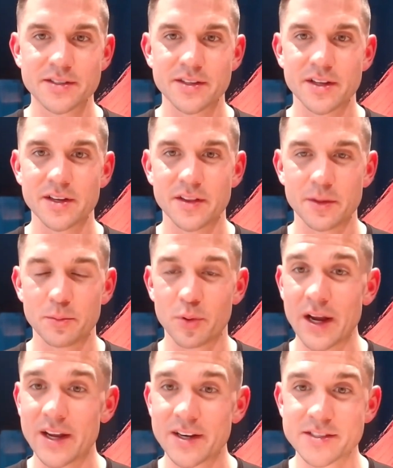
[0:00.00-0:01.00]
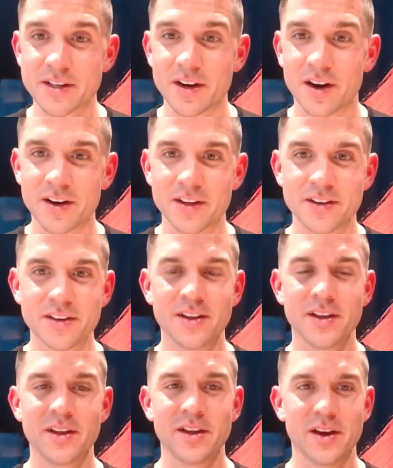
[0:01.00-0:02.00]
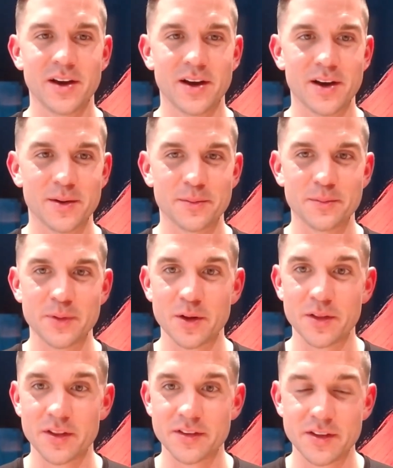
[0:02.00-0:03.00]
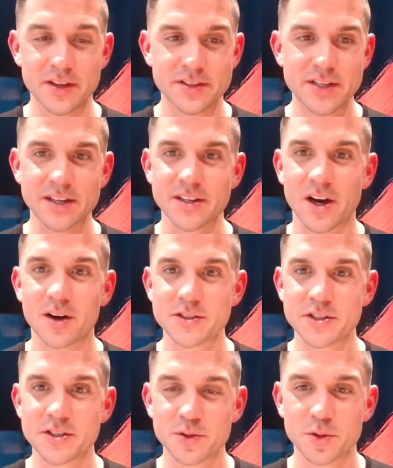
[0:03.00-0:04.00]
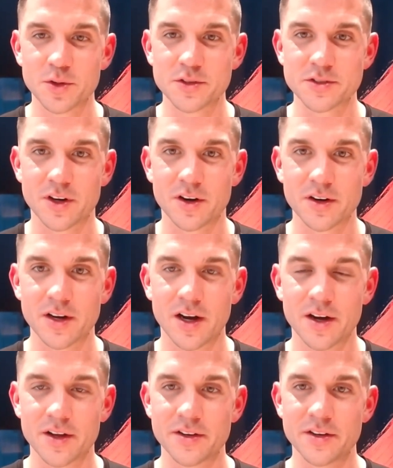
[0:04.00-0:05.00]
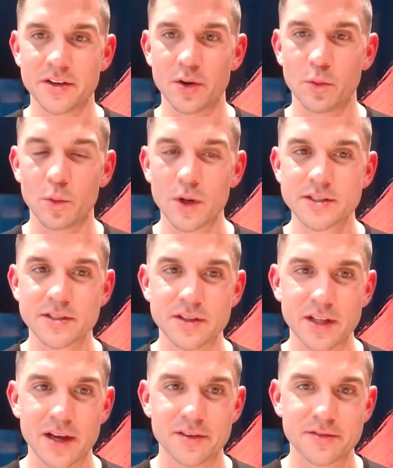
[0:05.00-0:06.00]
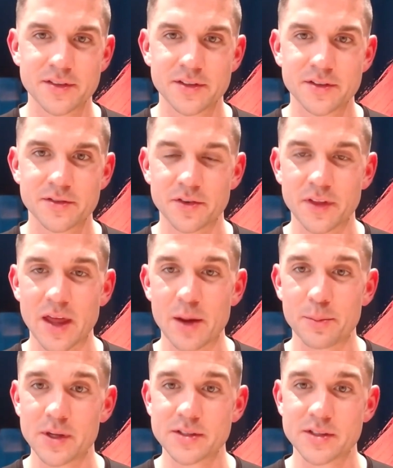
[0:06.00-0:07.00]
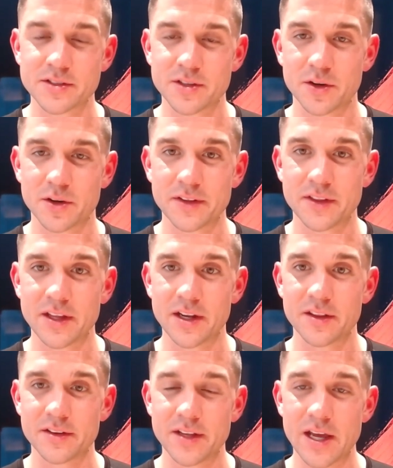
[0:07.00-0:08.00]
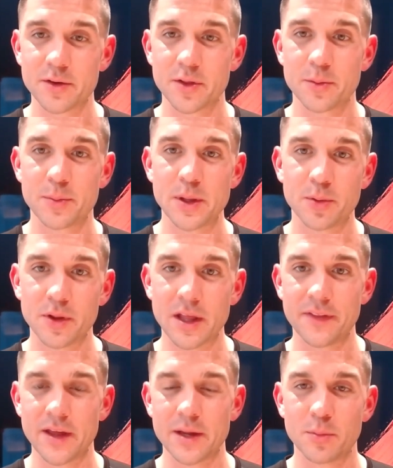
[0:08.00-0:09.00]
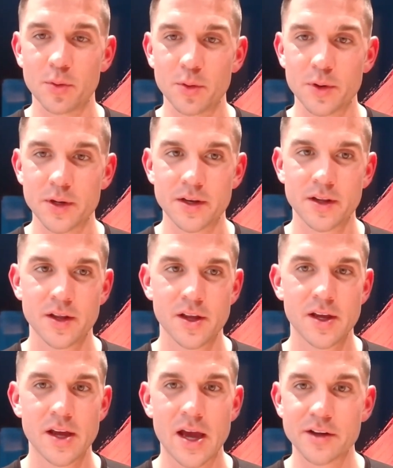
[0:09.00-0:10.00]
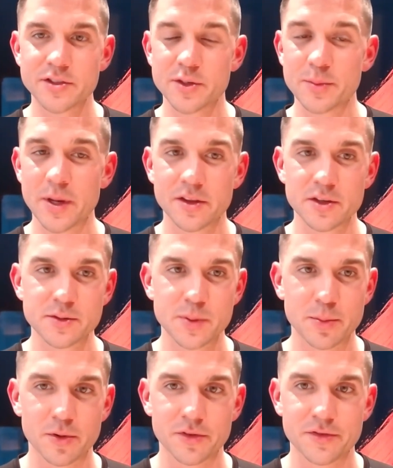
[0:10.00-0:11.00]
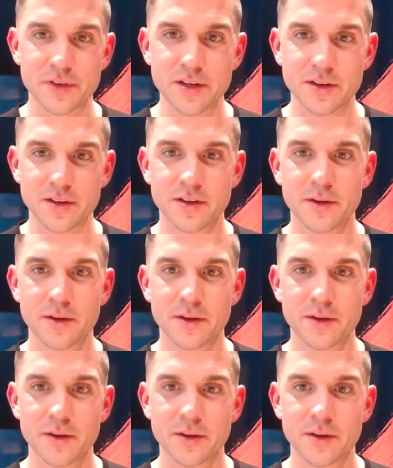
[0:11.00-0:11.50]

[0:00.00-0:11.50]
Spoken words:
the brand is gone, the technology tools are all gone, what's left for that business owner at the end of the day, or the people that they employed? How'd you make those people feel?